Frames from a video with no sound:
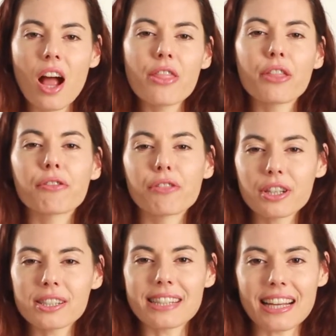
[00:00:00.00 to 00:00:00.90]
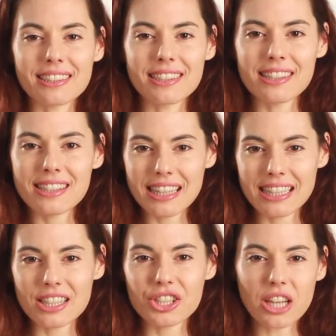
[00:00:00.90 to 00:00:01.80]
The first sentence
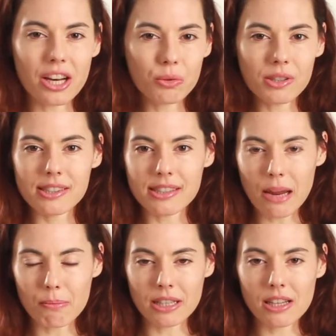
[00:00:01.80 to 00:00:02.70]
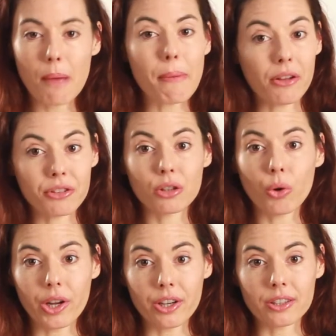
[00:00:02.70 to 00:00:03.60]
is a general statement about the
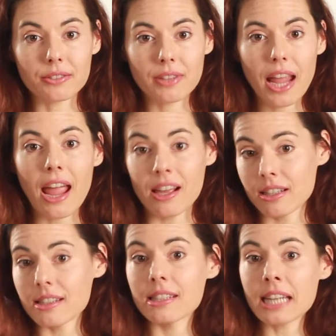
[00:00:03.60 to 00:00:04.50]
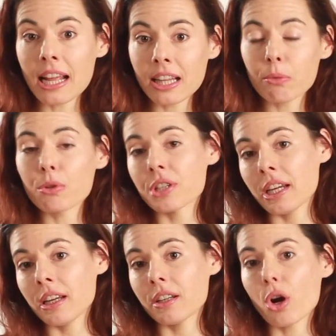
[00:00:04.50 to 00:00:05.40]
lawyer and his daily
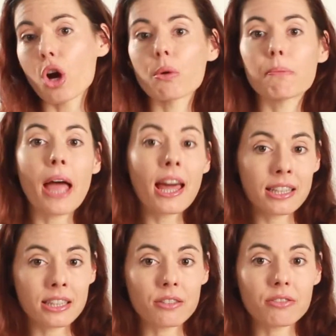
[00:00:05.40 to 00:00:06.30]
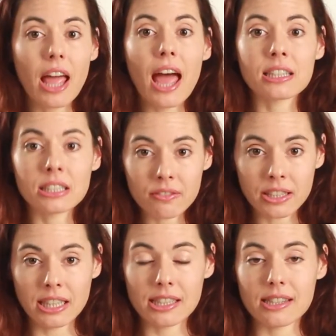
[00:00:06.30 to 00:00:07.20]
routine or repetitive
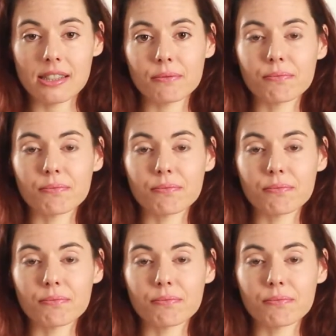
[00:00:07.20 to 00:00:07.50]
activities.